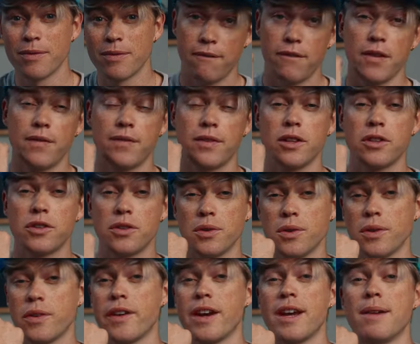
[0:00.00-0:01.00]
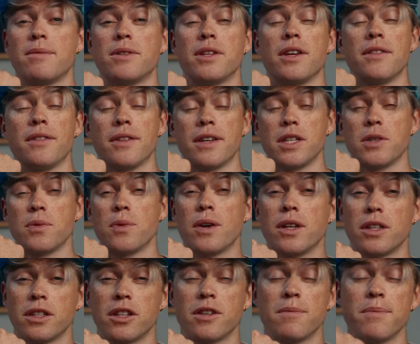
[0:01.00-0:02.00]
52 grams on this
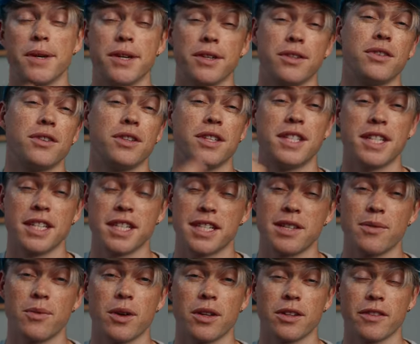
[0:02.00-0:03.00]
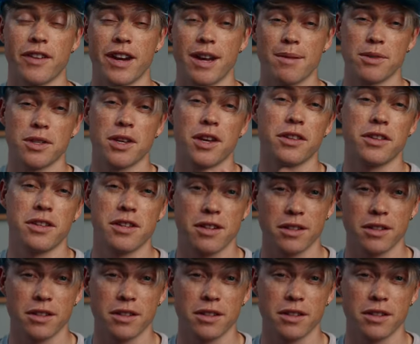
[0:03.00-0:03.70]
one compared to the 61 grams on the